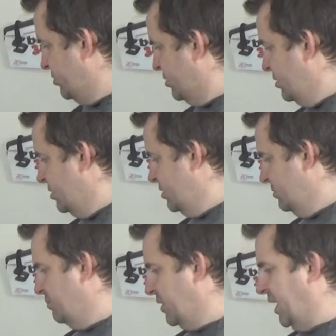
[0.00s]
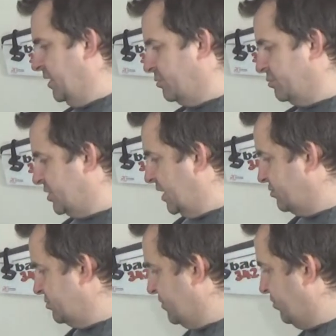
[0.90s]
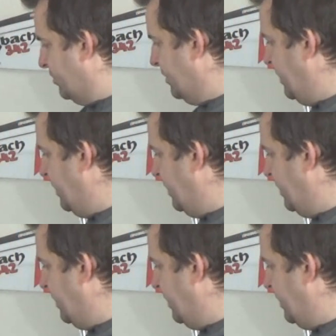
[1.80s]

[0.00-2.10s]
the mechanical scales on the front.